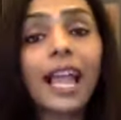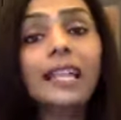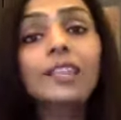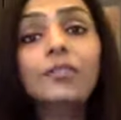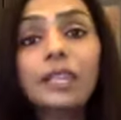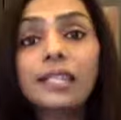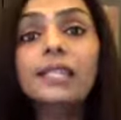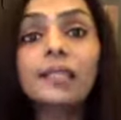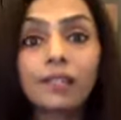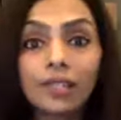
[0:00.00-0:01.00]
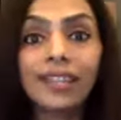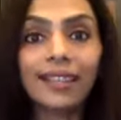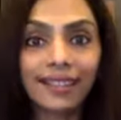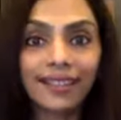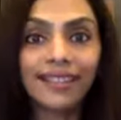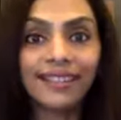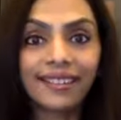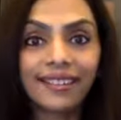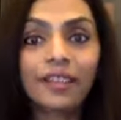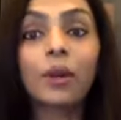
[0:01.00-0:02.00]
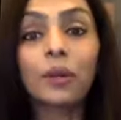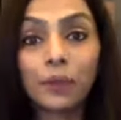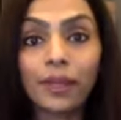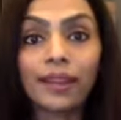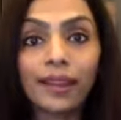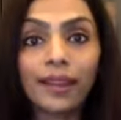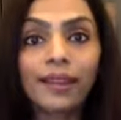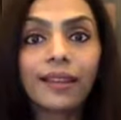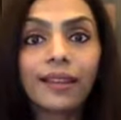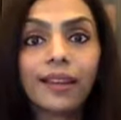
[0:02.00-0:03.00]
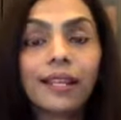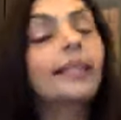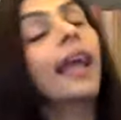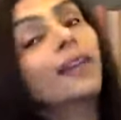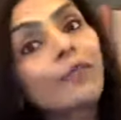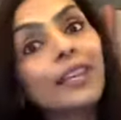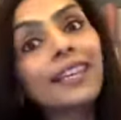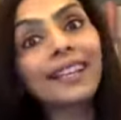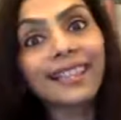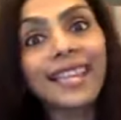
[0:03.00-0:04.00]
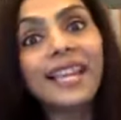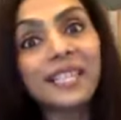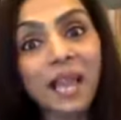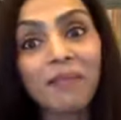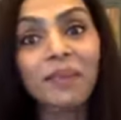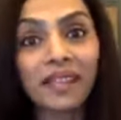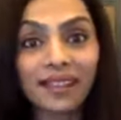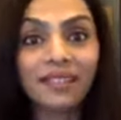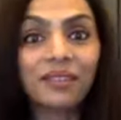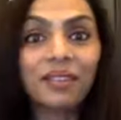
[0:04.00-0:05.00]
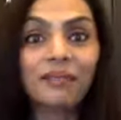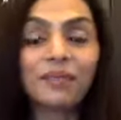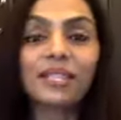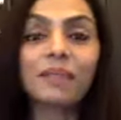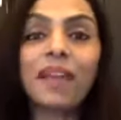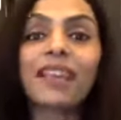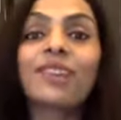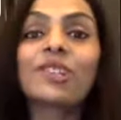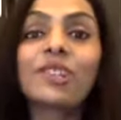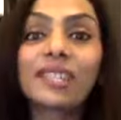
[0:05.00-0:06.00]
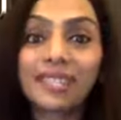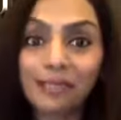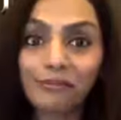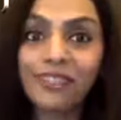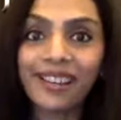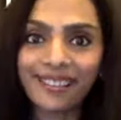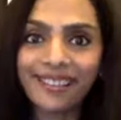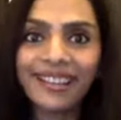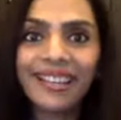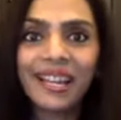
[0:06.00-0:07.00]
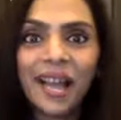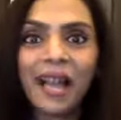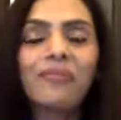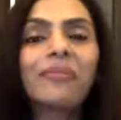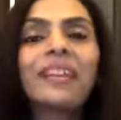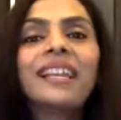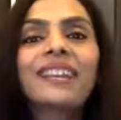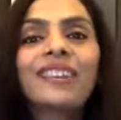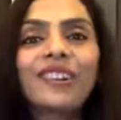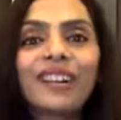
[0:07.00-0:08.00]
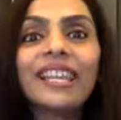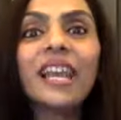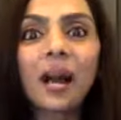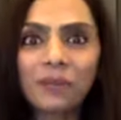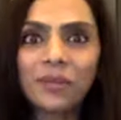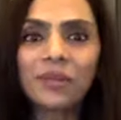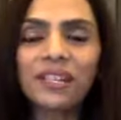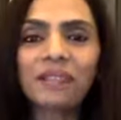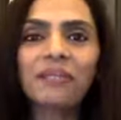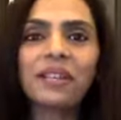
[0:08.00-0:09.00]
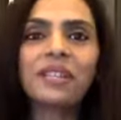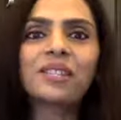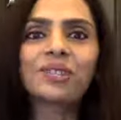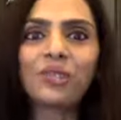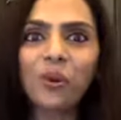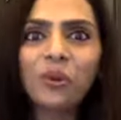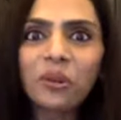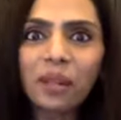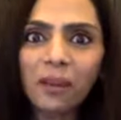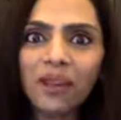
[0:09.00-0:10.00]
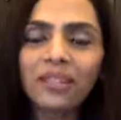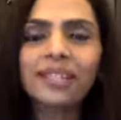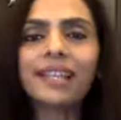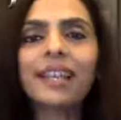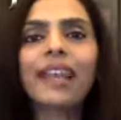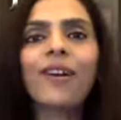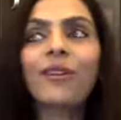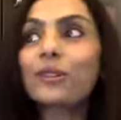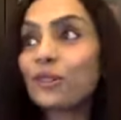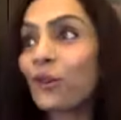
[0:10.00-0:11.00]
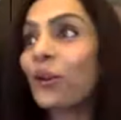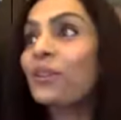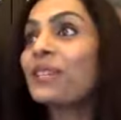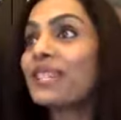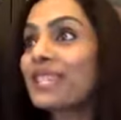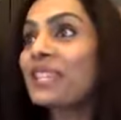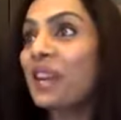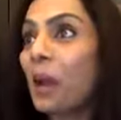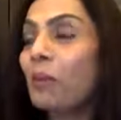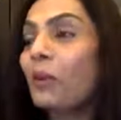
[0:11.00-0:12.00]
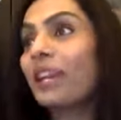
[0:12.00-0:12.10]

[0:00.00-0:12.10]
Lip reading: And today is the third day, third week, right? Thankfully, nothing has happened. And today, if you see, my energy is lifted. I'm feeling really up to it. I'm feeling so good about it. And I also thought of Instagram.